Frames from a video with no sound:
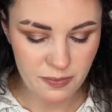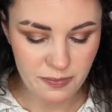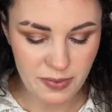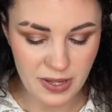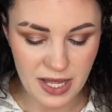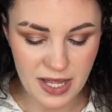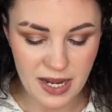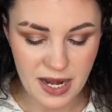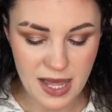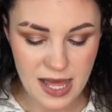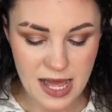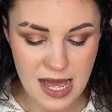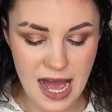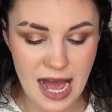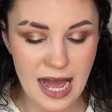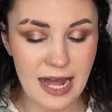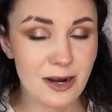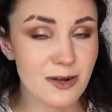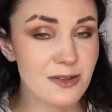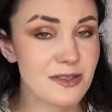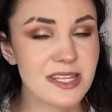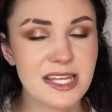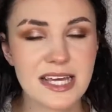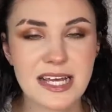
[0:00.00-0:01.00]
but I
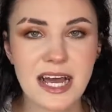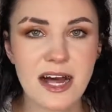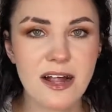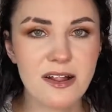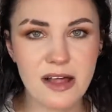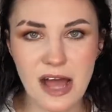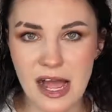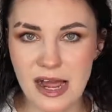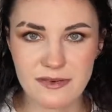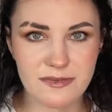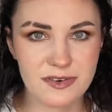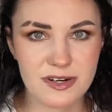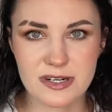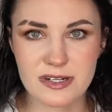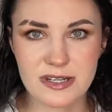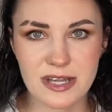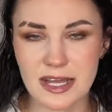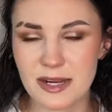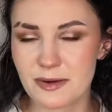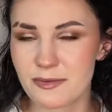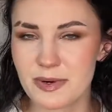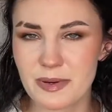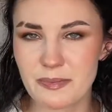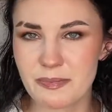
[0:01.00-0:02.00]
don't think I'll ever
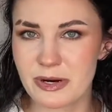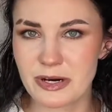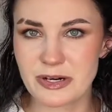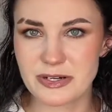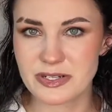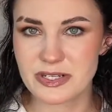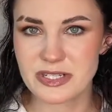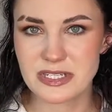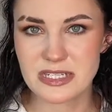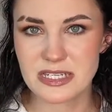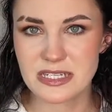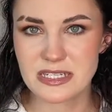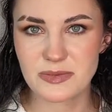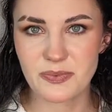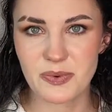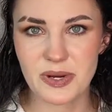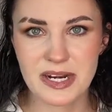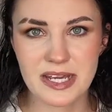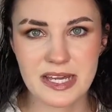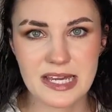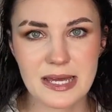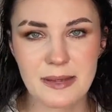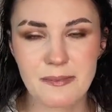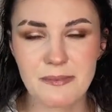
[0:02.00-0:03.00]
like repurchase this one
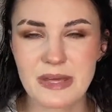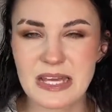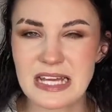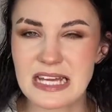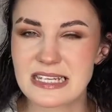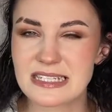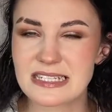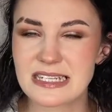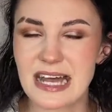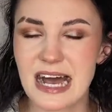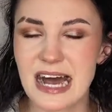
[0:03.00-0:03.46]
again because